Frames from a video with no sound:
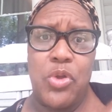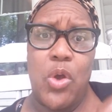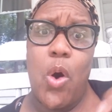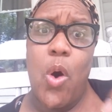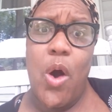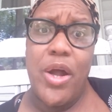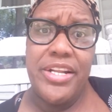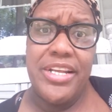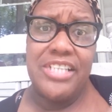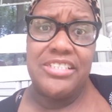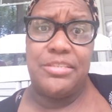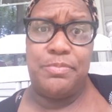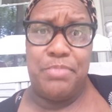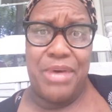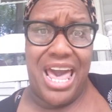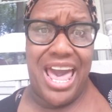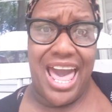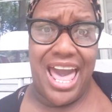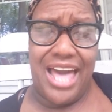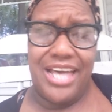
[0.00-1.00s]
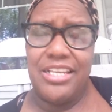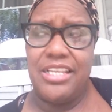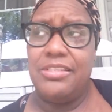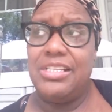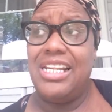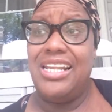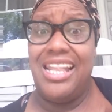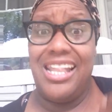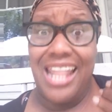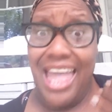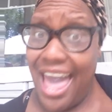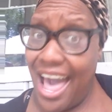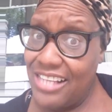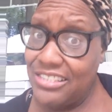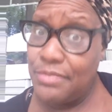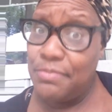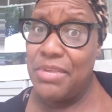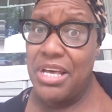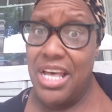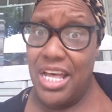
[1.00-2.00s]
on his back
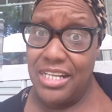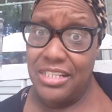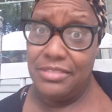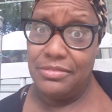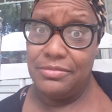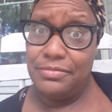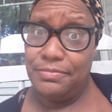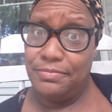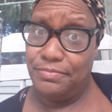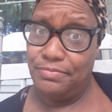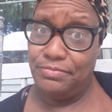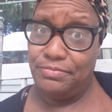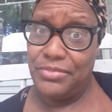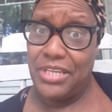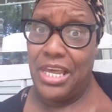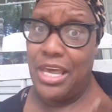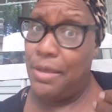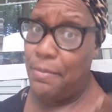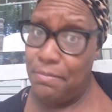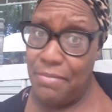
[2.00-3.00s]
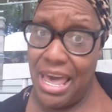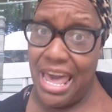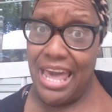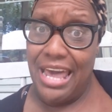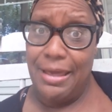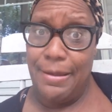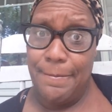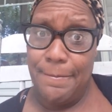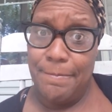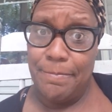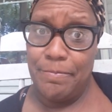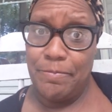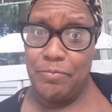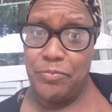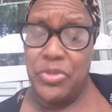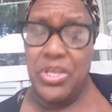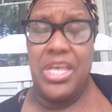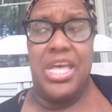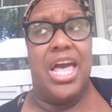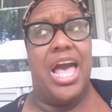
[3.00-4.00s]
last month in May.
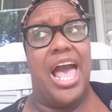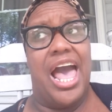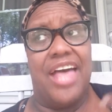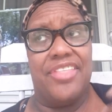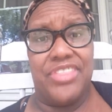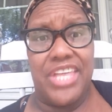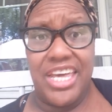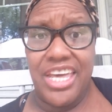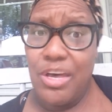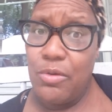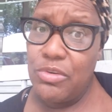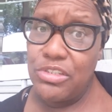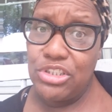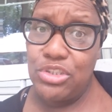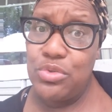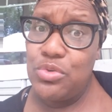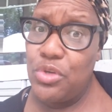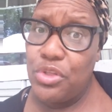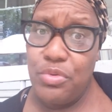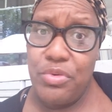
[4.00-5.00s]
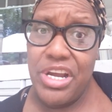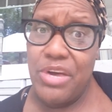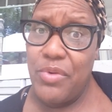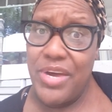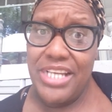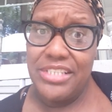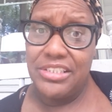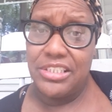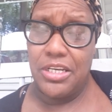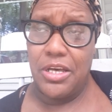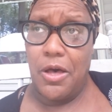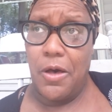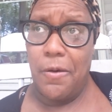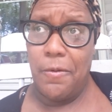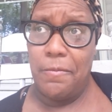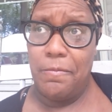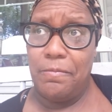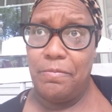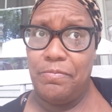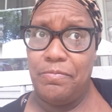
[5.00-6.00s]
I think it was two or three weeks
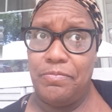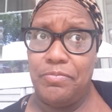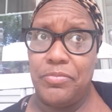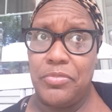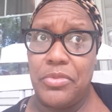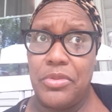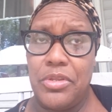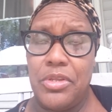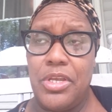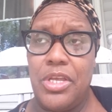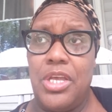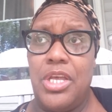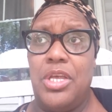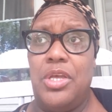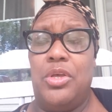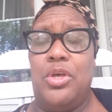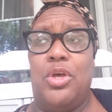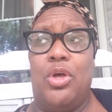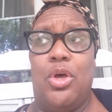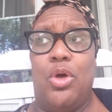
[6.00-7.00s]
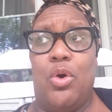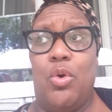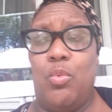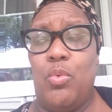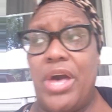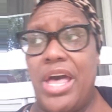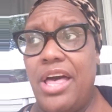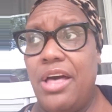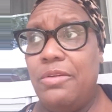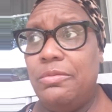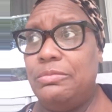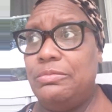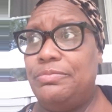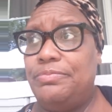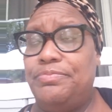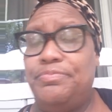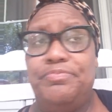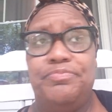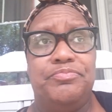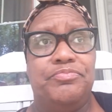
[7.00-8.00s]
ago. Well,
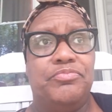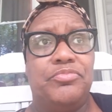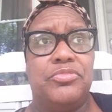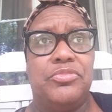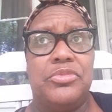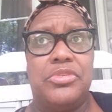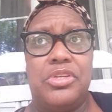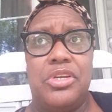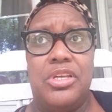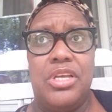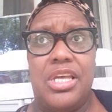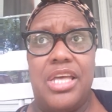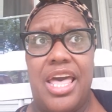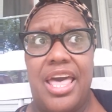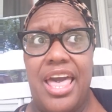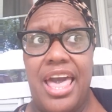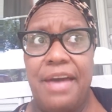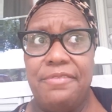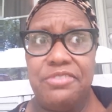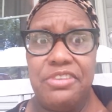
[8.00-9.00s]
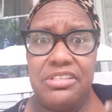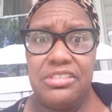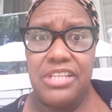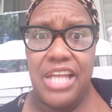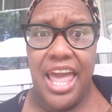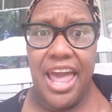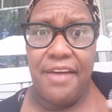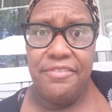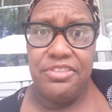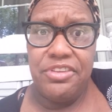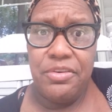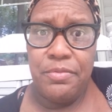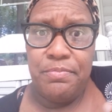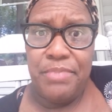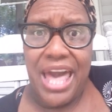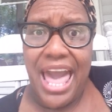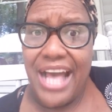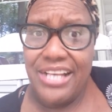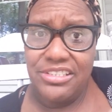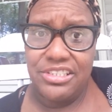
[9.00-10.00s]
after after
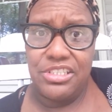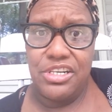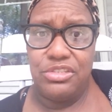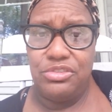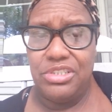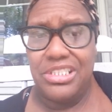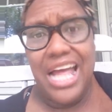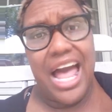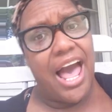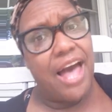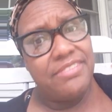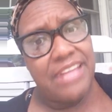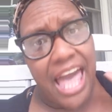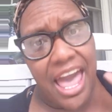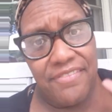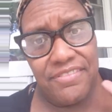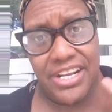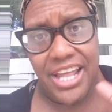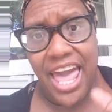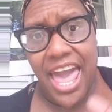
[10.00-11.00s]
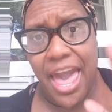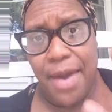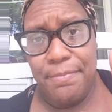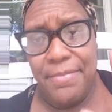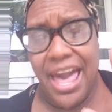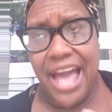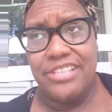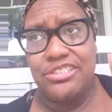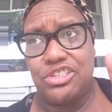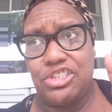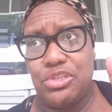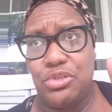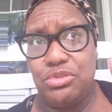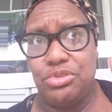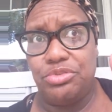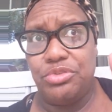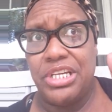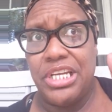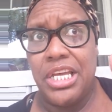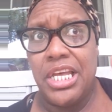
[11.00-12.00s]
back surgery, now I haven't had back
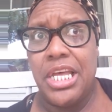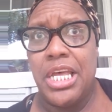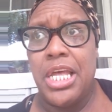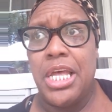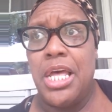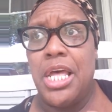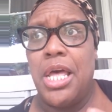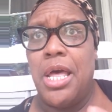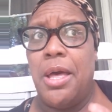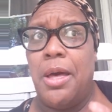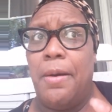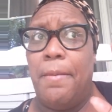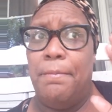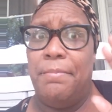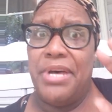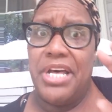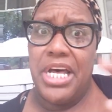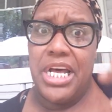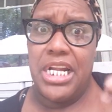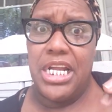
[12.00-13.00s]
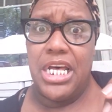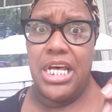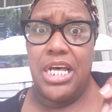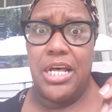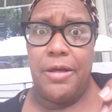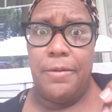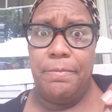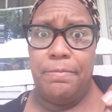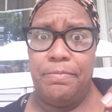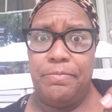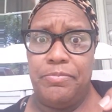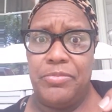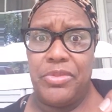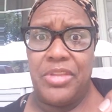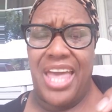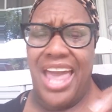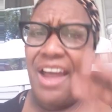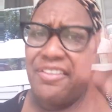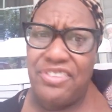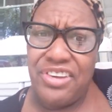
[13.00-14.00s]
surgery, but um,
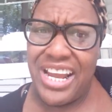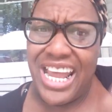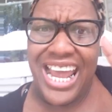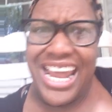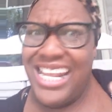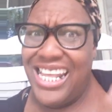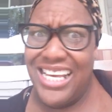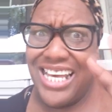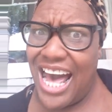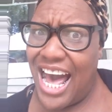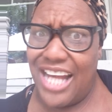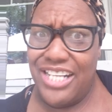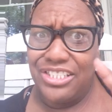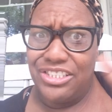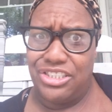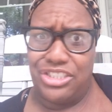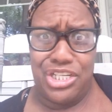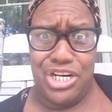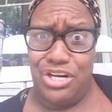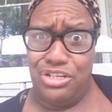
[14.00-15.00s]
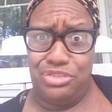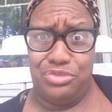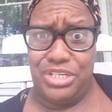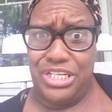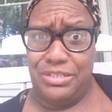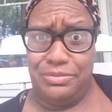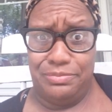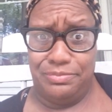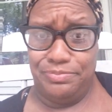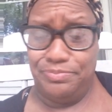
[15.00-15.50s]
after any kind of surgery,